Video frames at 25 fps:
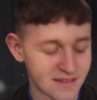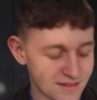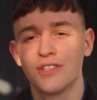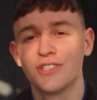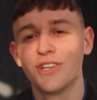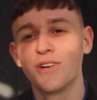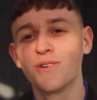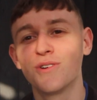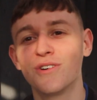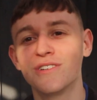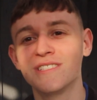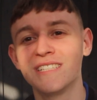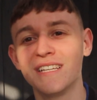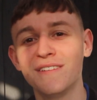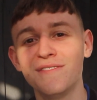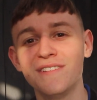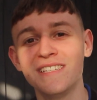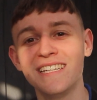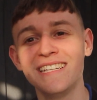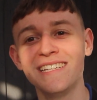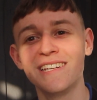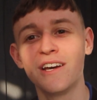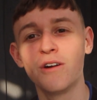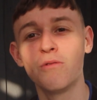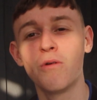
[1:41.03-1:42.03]
So, guys, if you
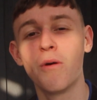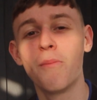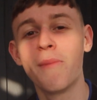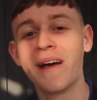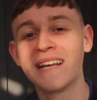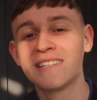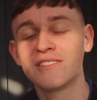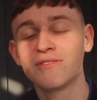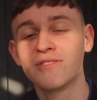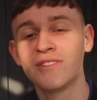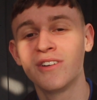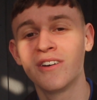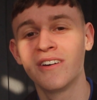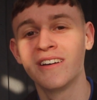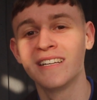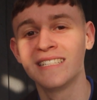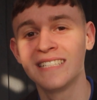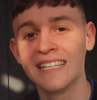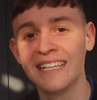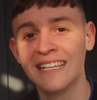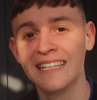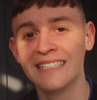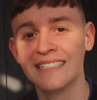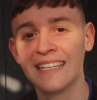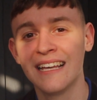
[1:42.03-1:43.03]
didn't know what
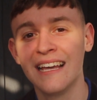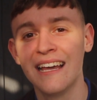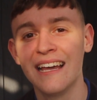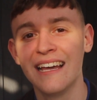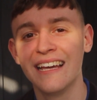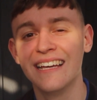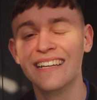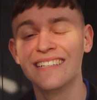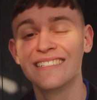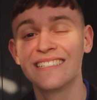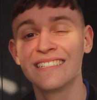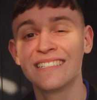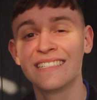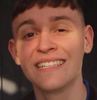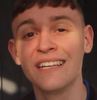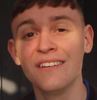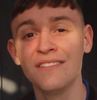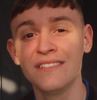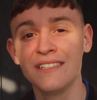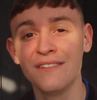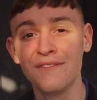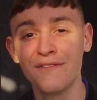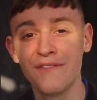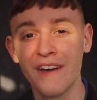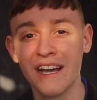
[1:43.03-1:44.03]
mastoiditis is, it's a
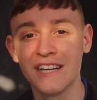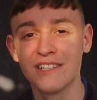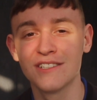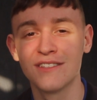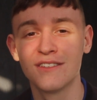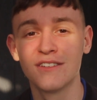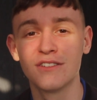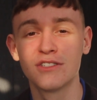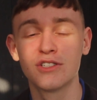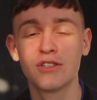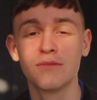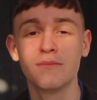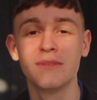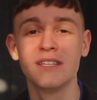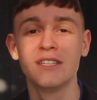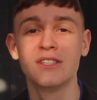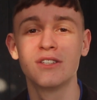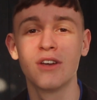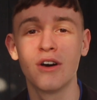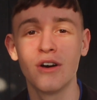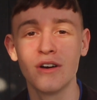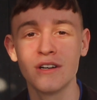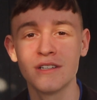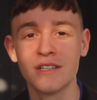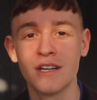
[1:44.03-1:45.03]
serious infection that should be
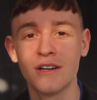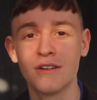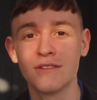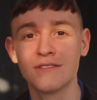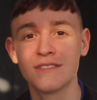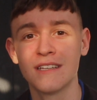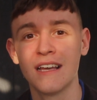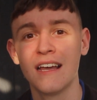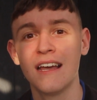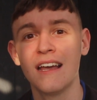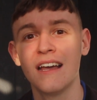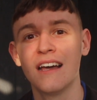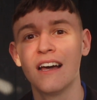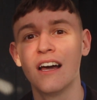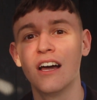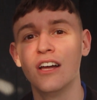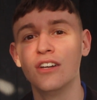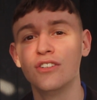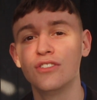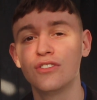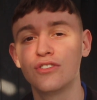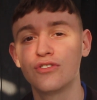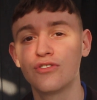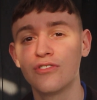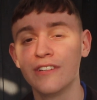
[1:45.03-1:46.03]
diagnosed
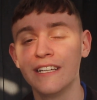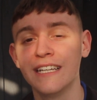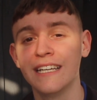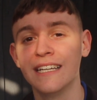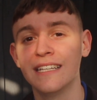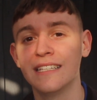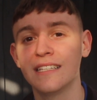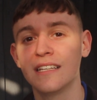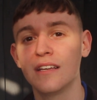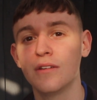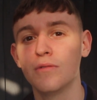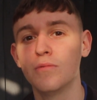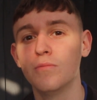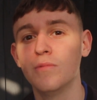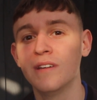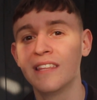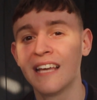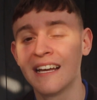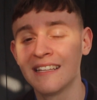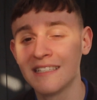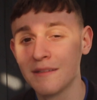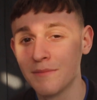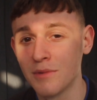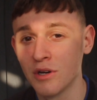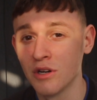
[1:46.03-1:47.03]
and treated with
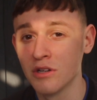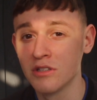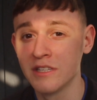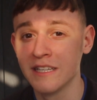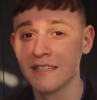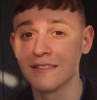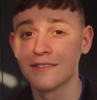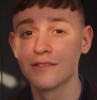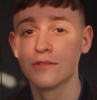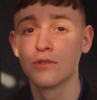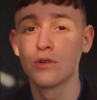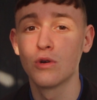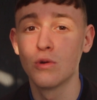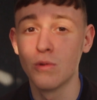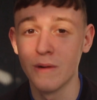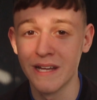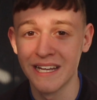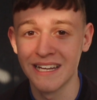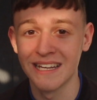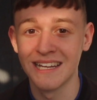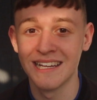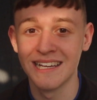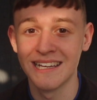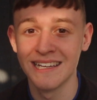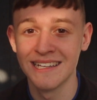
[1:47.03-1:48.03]
antibiotics
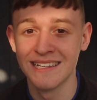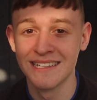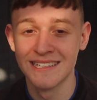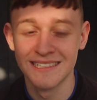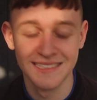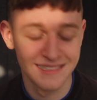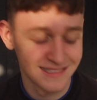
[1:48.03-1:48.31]
quickly.